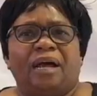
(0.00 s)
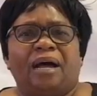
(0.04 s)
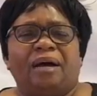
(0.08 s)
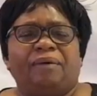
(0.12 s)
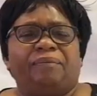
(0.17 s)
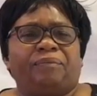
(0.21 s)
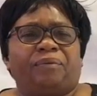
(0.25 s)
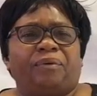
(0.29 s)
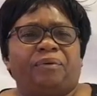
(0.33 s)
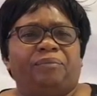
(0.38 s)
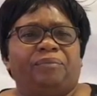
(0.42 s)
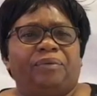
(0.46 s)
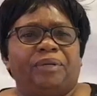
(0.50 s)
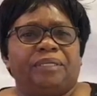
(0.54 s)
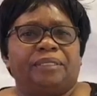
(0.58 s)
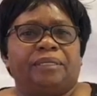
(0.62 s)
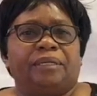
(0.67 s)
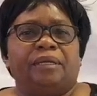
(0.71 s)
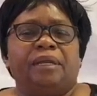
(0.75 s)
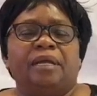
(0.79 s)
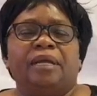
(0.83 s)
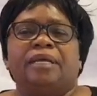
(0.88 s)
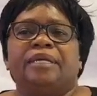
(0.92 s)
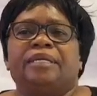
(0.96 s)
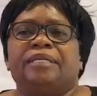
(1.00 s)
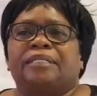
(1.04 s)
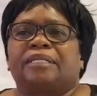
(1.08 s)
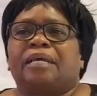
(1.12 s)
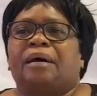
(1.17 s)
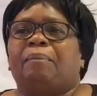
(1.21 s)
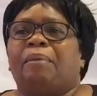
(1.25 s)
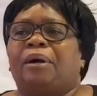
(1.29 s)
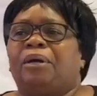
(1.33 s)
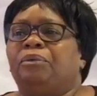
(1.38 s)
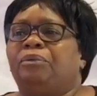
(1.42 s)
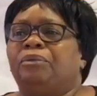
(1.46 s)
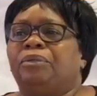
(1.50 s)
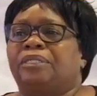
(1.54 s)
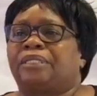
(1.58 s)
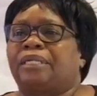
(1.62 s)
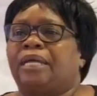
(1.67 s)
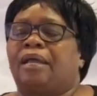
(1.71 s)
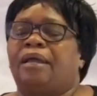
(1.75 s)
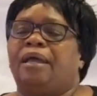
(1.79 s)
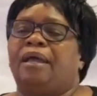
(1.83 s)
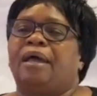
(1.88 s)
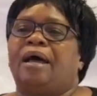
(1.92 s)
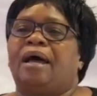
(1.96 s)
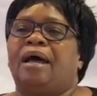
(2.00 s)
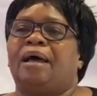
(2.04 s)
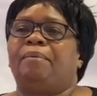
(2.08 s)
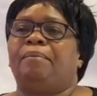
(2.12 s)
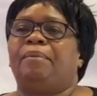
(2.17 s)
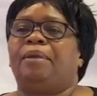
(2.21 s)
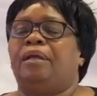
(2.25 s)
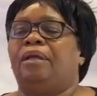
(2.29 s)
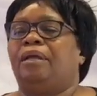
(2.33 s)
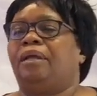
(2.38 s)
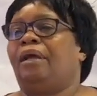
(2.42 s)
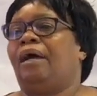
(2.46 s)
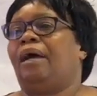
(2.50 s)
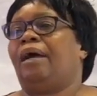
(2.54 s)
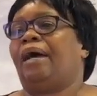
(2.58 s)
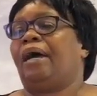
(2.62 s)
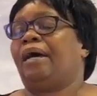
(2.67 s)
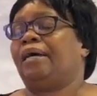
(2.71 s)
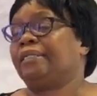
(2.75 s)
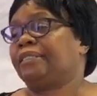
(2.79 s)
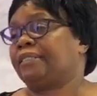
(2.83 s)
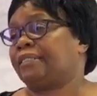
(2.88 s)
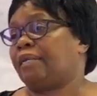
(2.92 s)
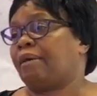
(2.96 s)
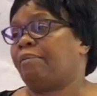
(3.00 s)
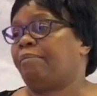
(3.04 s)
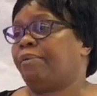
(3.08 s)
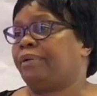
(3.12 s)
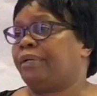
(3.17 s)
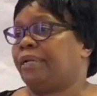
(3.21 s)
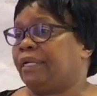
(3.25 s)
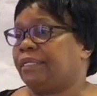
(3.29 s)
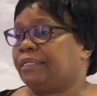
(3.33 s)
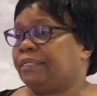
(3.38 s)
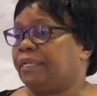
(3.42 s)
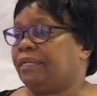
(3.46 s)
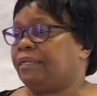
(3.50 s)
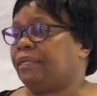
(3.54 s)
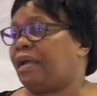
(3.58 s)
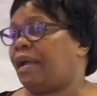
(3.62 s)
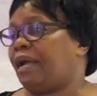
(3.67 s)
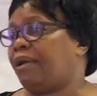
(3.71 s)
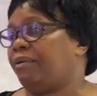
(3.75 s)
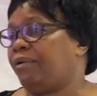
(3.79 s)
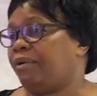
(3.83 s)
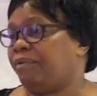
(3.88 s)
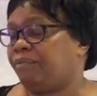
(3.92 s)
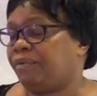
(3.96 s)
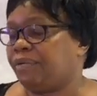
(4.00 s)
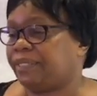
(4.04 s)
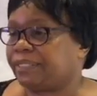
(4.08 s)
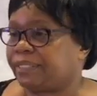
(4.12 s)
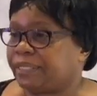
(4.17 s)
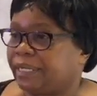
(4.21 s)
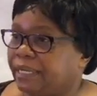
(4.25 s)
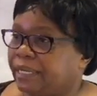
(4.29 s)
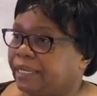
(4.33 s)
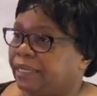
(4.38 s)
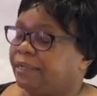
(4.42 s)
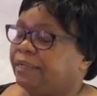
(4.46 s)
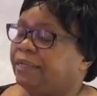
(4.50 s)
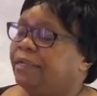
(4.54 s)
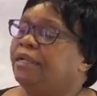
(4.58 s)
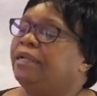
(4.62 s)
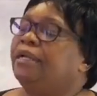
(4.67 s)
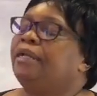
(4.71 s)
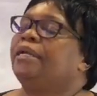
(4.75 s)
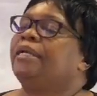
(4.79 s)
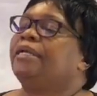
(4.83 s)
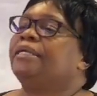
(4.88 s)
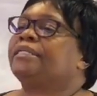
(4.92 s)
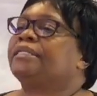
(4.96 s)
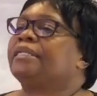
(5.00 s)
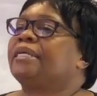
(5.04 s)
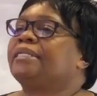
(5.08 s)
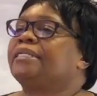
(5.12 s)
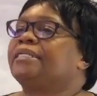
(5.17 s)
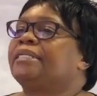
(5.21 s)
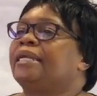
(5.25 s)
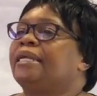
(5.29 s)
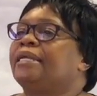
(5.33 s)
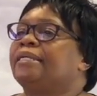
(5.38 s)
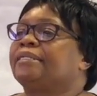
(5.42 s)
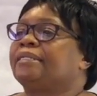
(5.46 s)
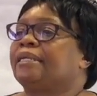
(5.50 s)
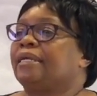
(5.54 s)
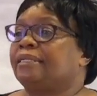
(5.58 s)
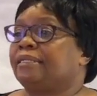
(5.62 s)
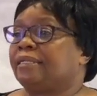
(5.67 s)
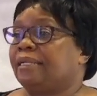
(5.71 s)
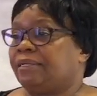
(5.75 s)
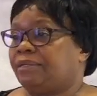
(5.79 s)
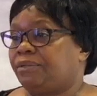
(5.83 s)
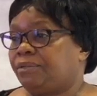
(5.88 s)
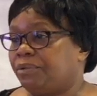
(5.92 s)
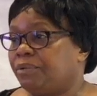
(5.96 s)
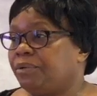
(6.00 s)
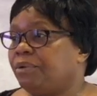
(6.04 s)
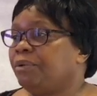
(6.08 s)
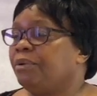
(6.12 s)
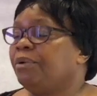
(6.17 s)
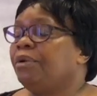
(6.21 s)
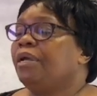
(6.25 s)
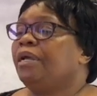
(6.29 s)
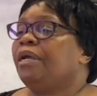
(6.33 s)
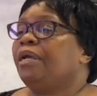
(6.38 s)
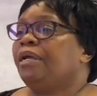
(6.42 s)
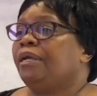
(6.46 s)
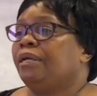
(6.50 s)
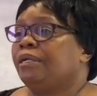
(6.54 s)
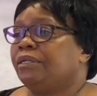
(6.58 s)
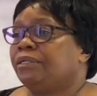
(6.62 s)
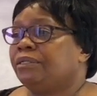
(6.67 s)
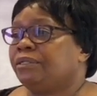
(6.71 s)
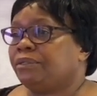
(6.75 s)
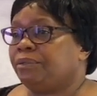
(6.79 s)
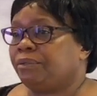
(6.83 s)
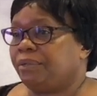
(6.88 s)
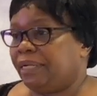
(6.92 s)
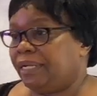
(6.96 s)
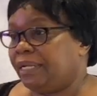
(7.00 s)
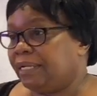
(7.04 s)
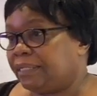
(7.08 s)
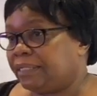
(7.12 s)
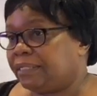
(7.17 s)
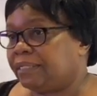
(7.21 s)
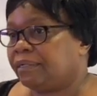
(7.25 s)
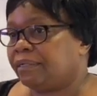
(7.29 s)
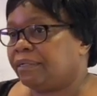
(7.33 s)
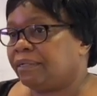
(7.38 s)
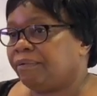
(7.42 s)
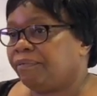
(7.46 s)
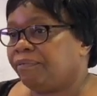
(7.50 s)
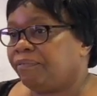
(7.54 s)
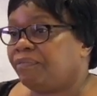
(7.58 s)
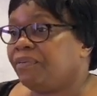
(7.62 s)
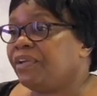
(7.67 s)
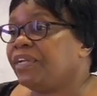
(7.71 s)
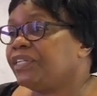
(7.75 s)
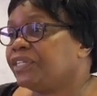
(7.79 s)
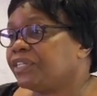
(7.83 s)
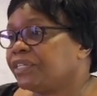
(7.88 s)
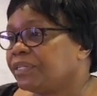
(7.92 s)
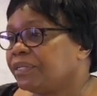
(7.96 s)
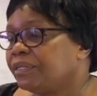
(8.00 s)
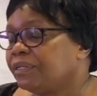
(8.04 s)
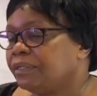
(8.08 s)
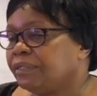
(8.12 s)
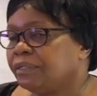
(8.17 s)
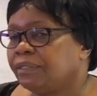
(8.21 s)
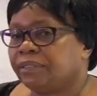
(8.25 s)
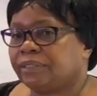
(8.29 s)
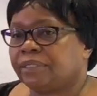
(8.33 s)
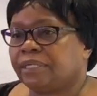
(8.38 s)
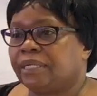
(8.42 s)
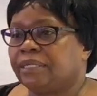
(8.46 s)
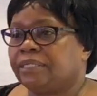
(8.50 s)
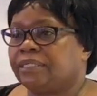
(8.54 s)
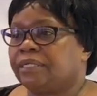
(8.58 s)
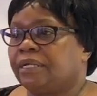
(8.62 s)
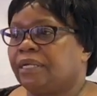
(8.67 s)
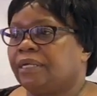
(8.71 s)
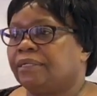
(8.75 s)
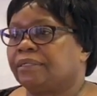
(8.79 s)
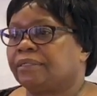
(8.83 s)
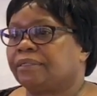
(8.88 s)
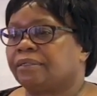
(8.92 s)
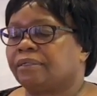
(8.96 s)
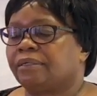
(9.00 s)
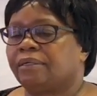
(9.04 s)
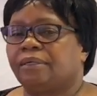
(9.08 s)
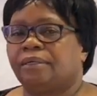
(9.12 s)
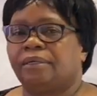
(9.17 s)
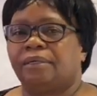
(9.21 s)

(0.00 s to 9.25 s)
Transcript: Half conversion is someone who say, I asked somebody, I said, are you a vegetarian? He says, yes. I said, do you eat fish? He says, yes.